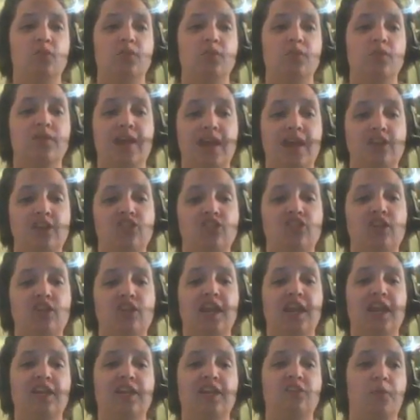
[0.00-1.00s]
retention
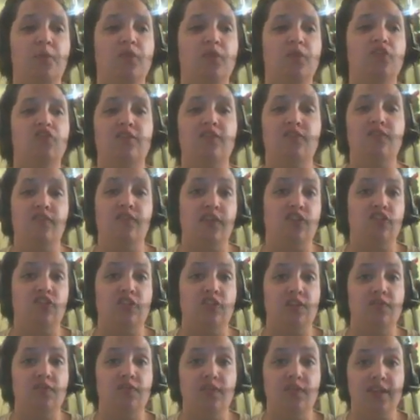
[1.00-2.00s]
and expulsion of
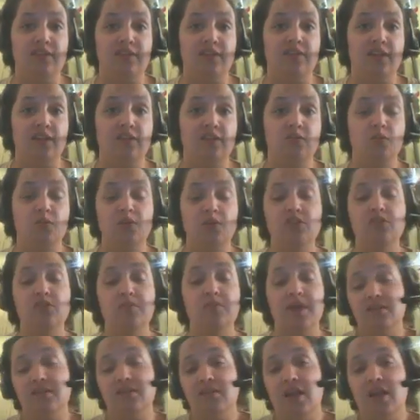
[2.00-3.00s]
feces, which
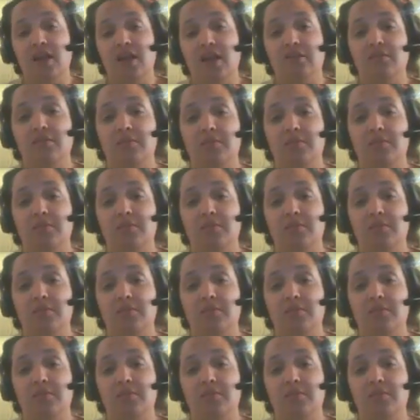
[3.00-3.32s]
makes sense.